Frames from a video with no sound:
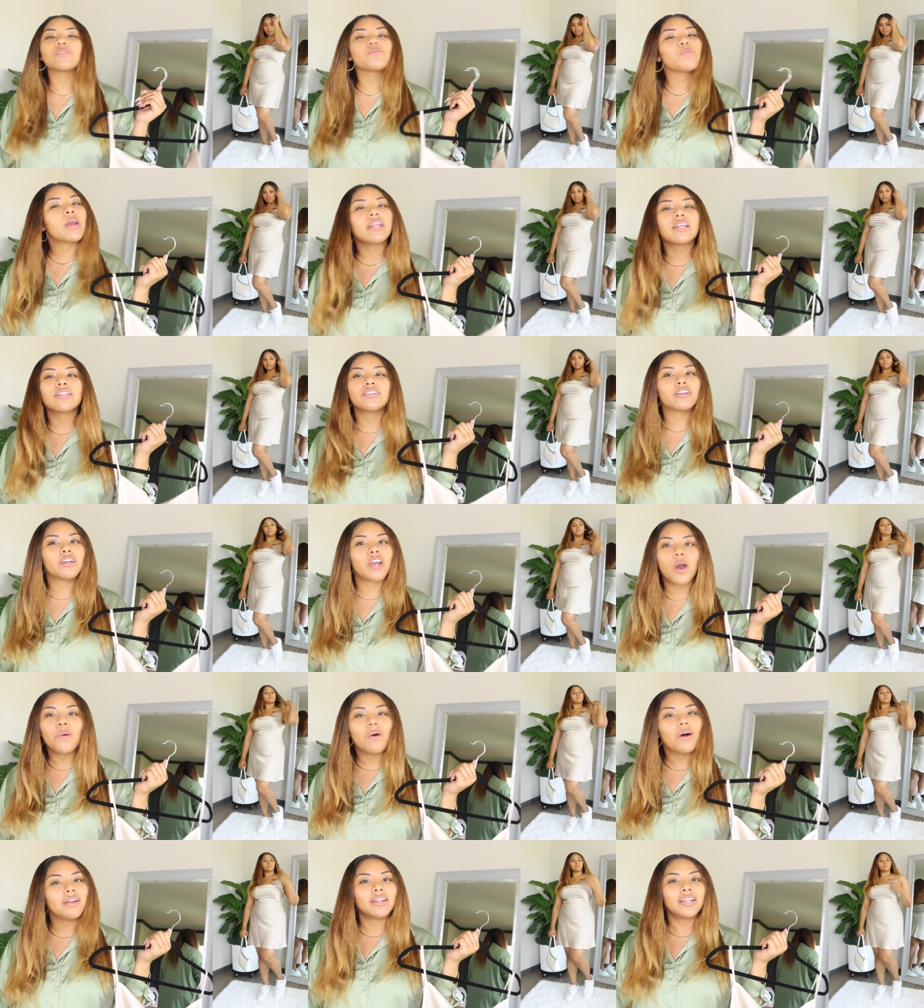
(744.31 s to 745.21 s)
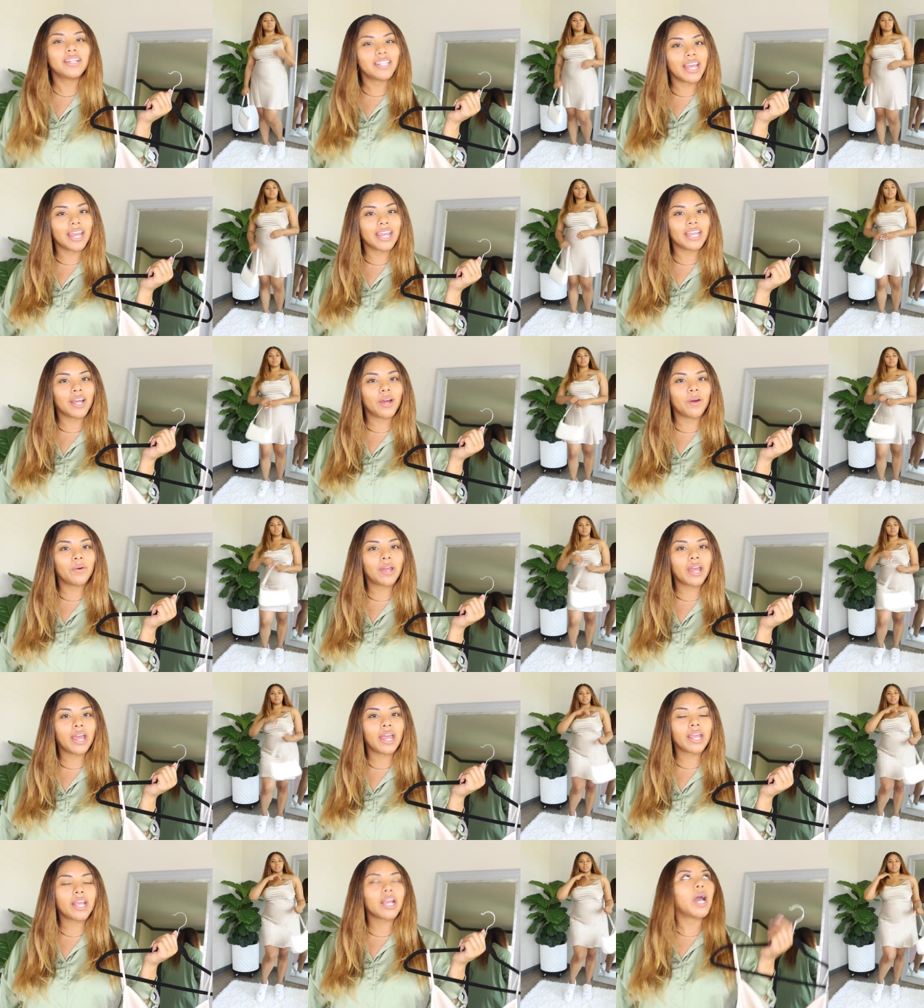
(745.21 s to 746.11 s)
was ready to go on a date,
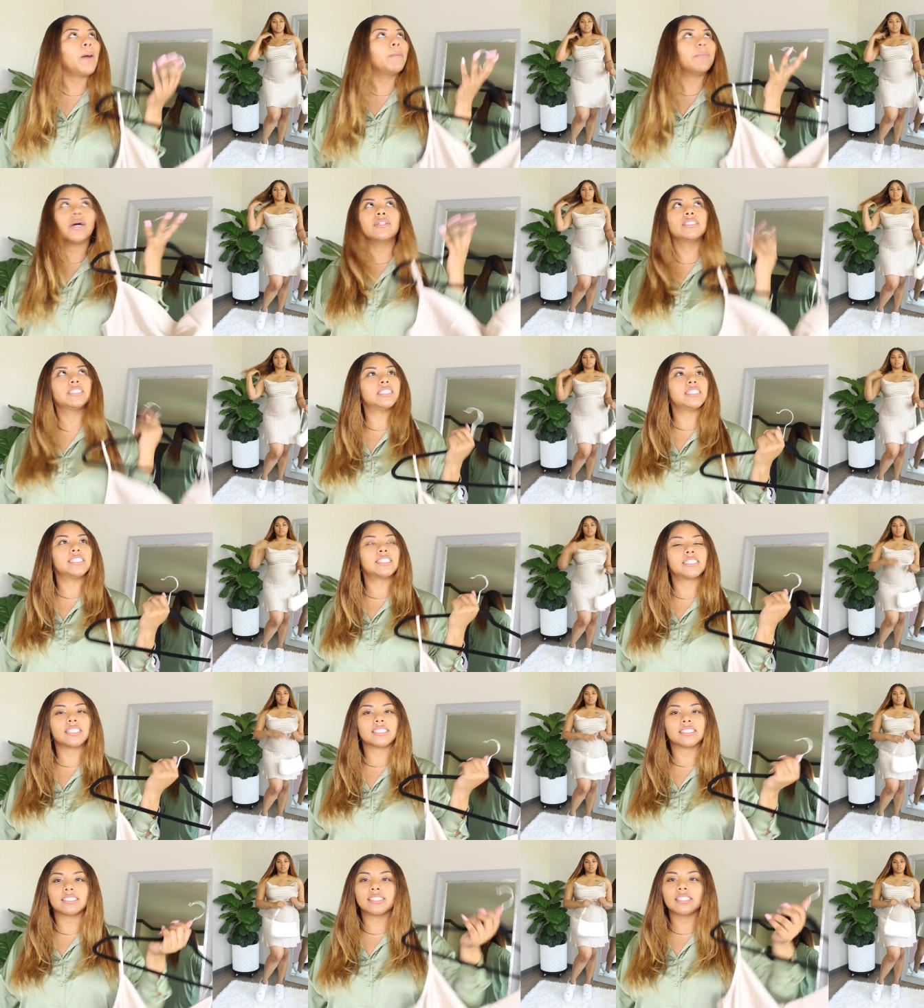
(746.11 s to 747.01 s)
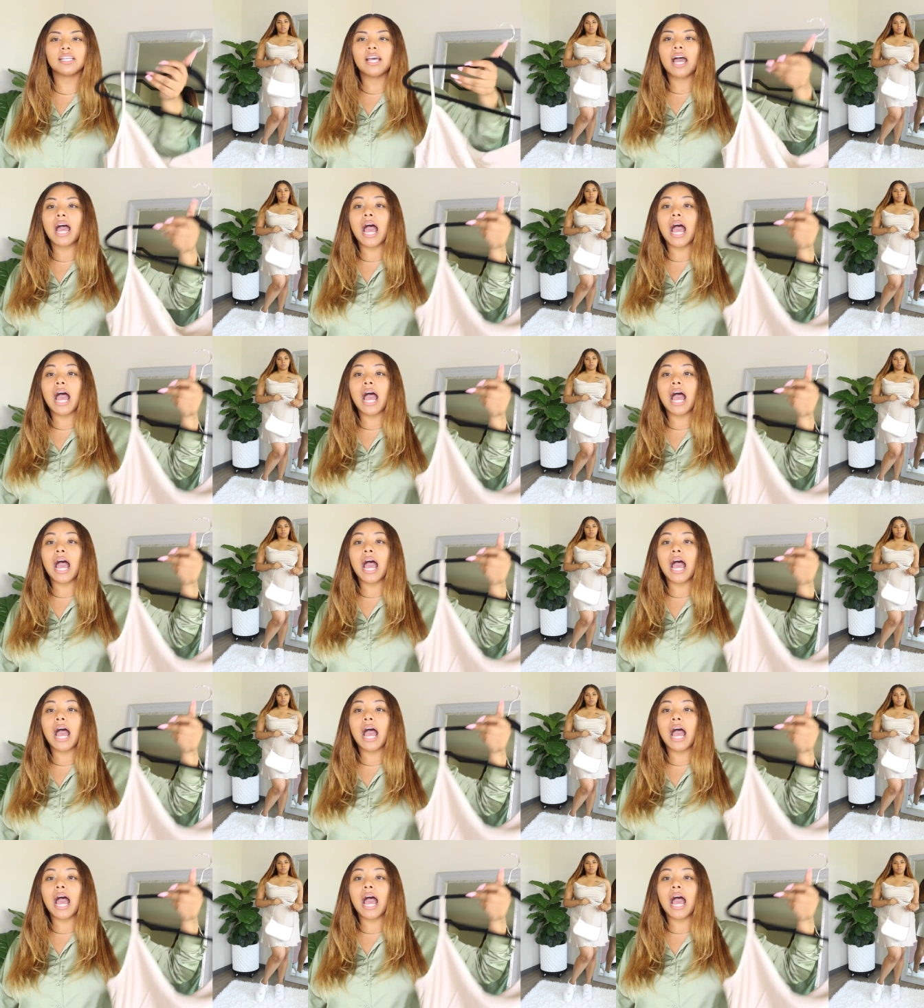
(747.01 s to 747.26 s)
okay? Come on, Jesus.